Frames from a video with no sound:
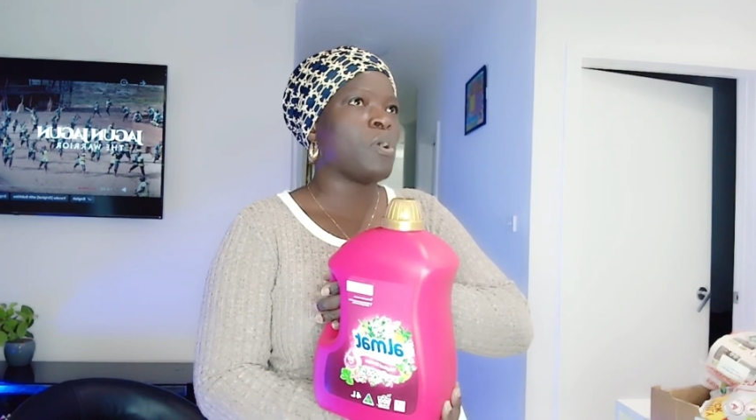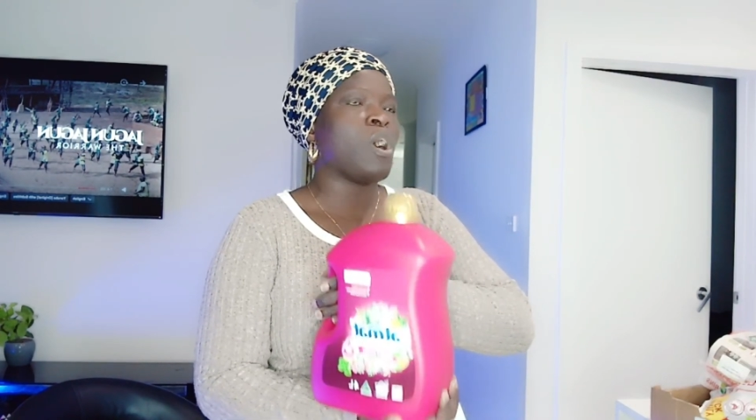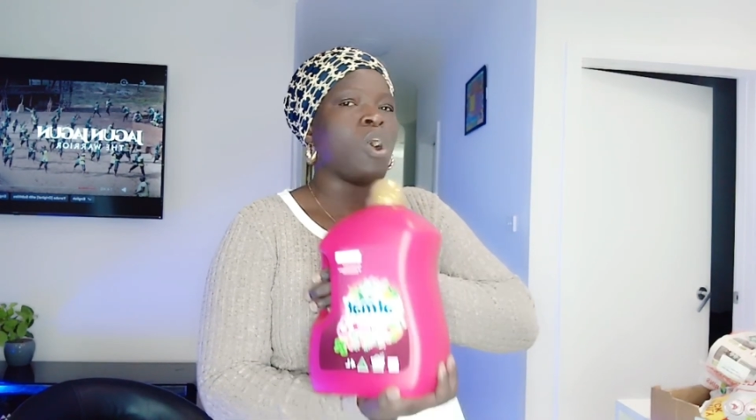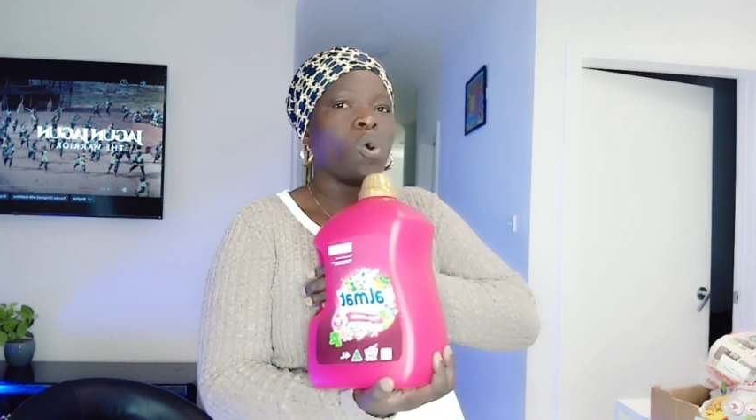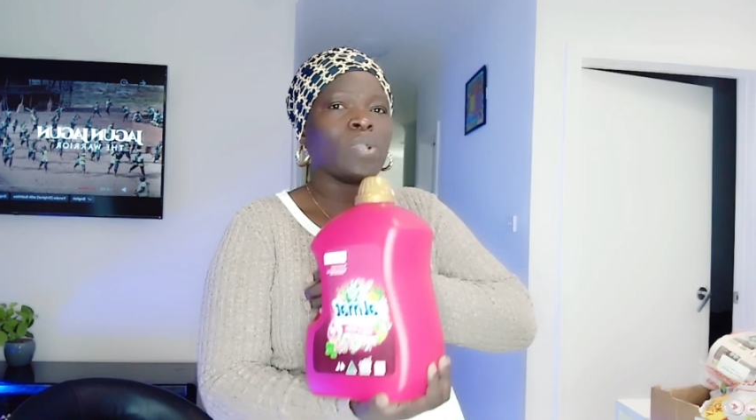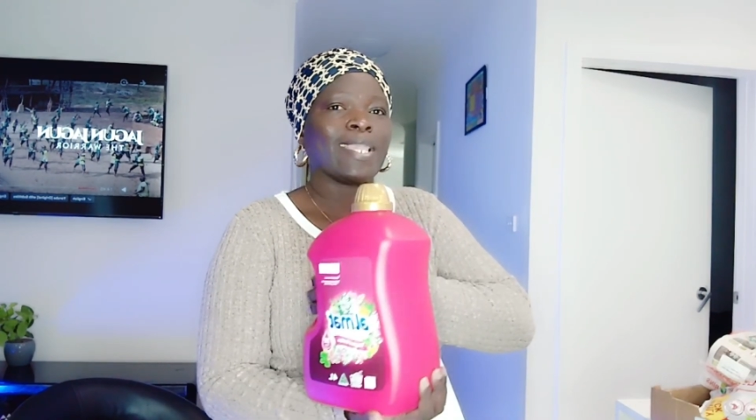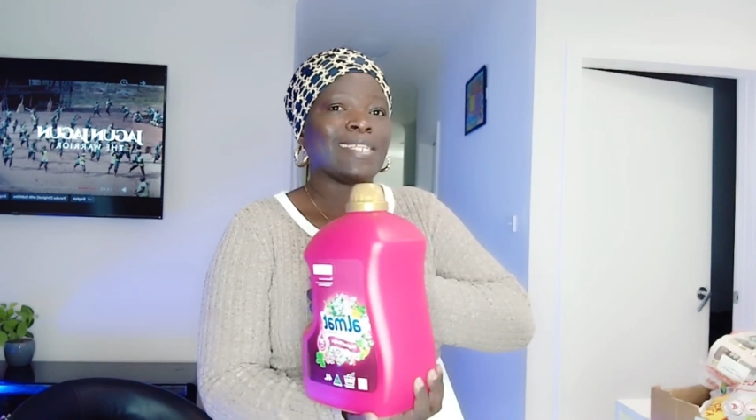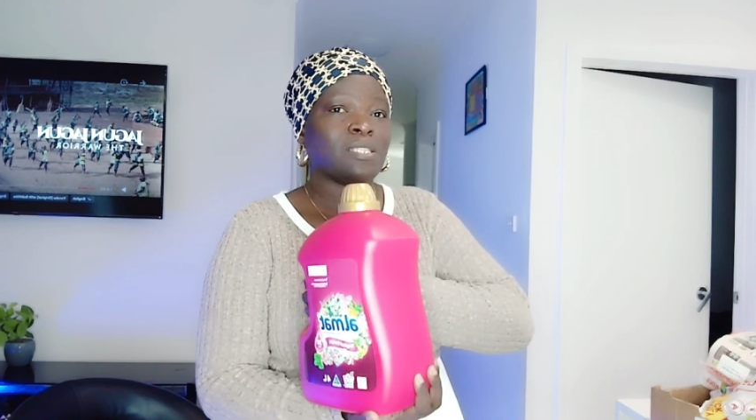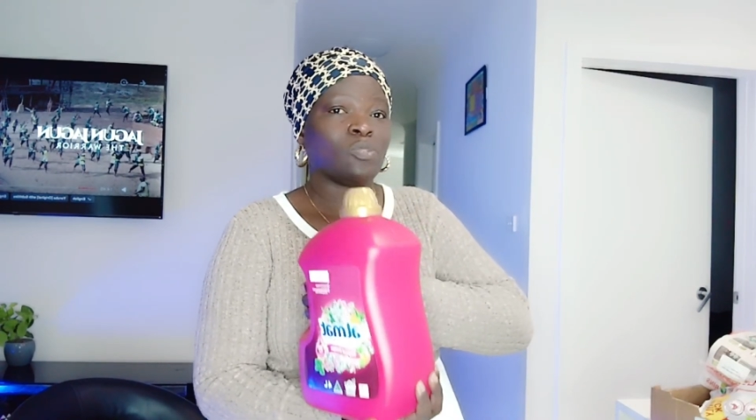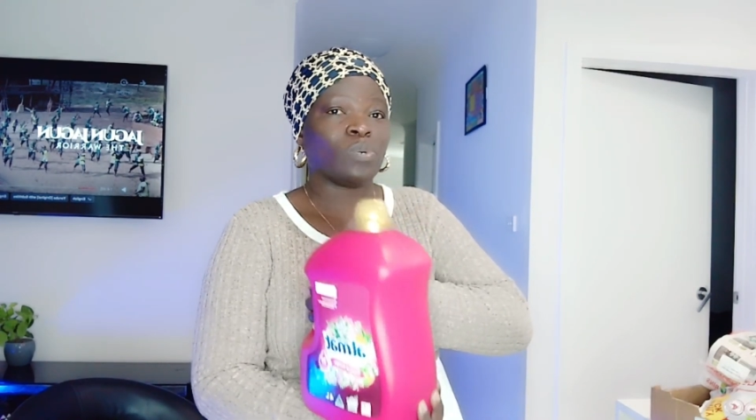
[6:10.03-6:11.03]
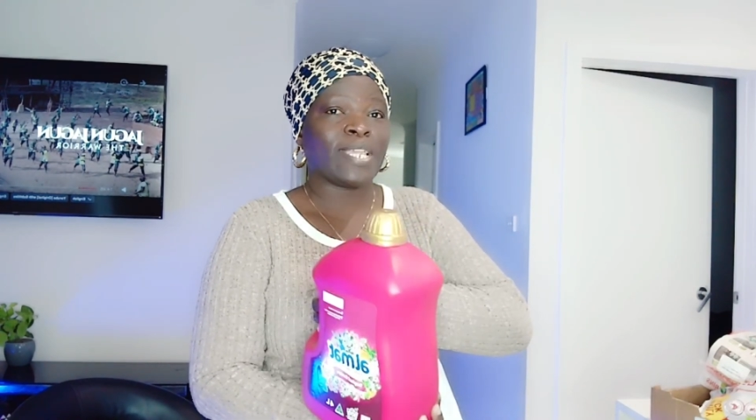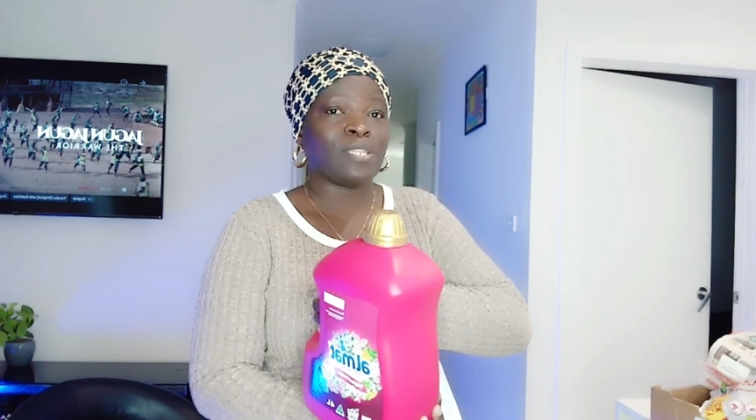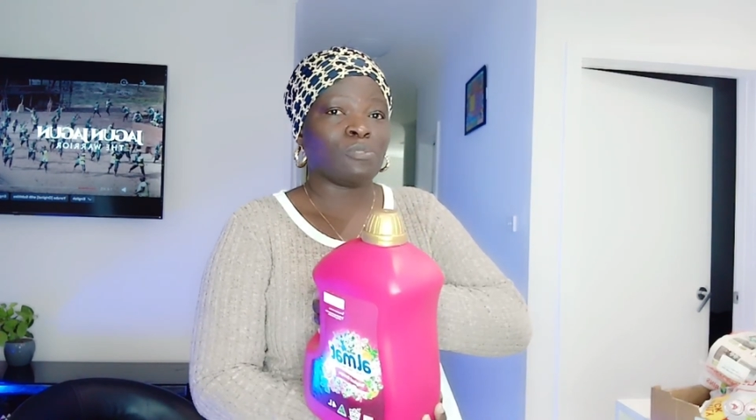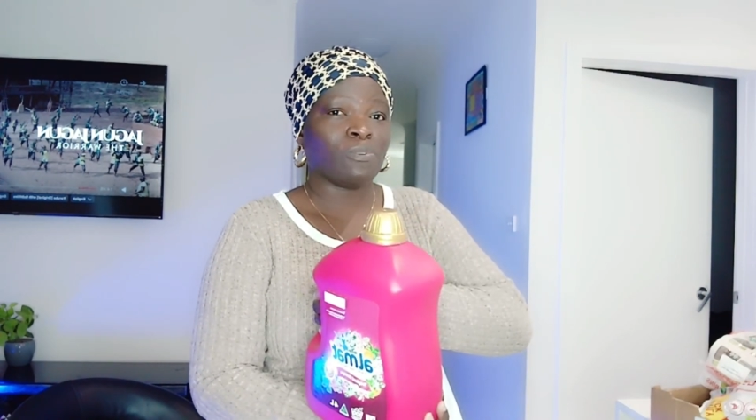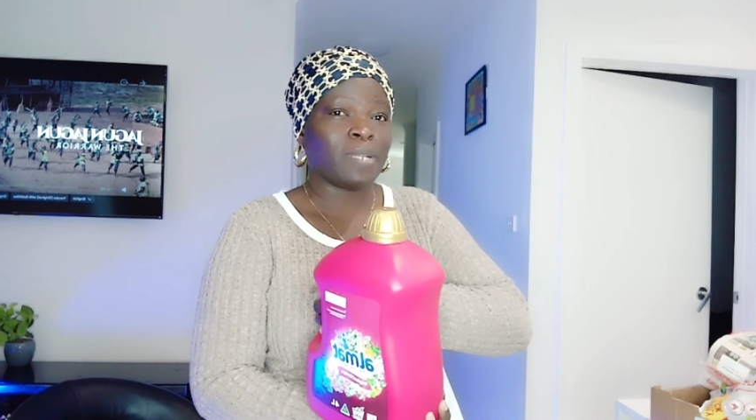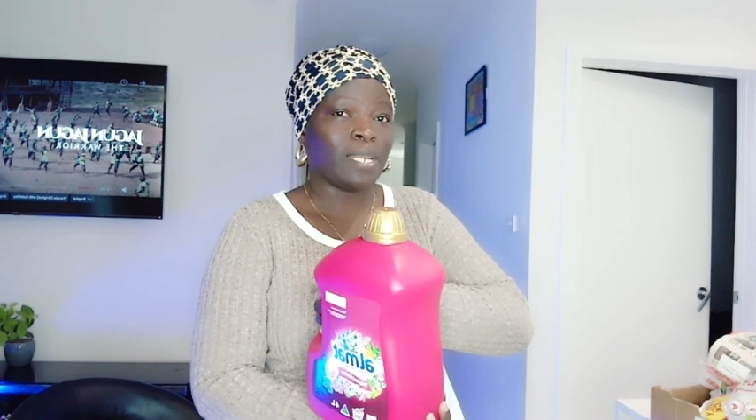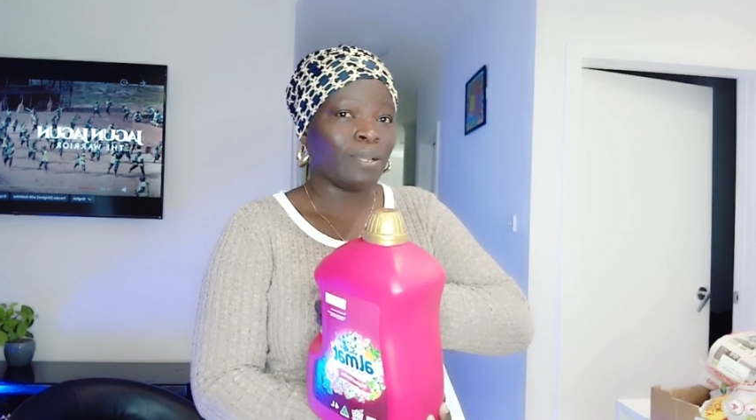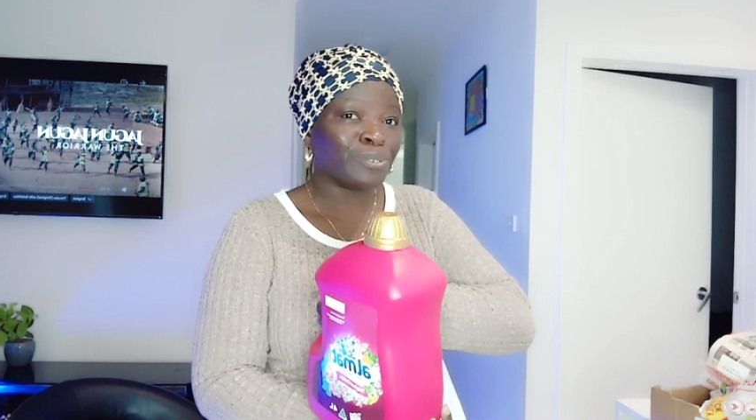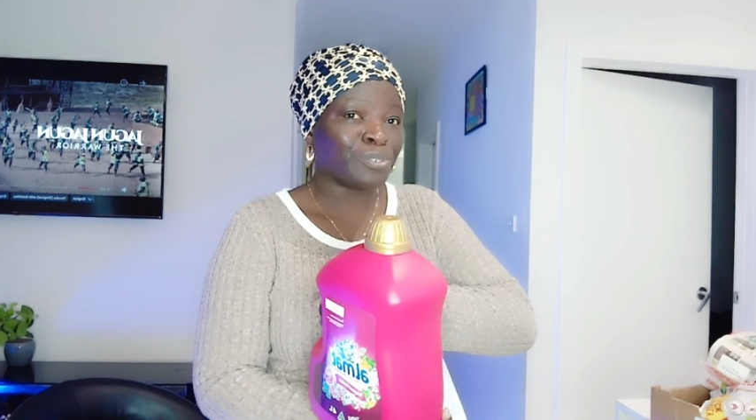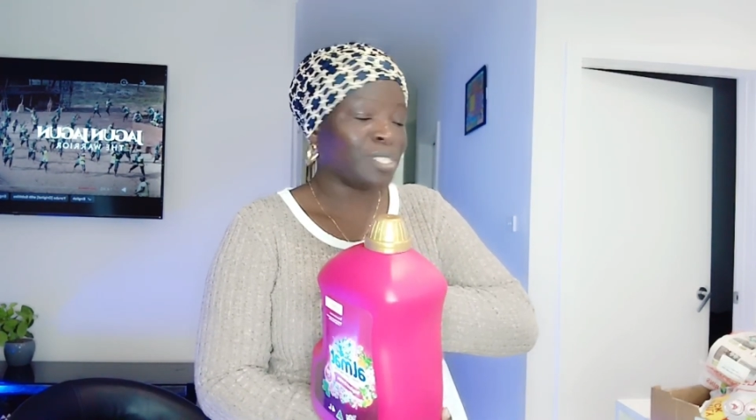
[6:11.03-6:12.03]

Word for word: Okay, this is what I use for my laundry.